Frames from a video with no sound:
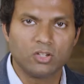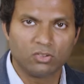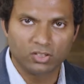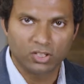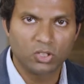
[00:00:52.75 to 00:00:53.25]
you
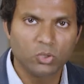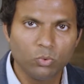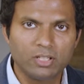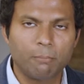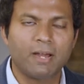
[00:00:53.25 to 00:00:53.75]

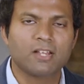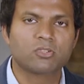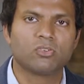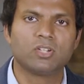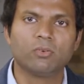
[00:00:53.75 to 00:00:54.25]
secure the
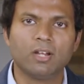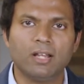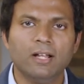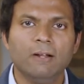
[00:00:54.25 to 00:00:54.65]
bachelor's degree,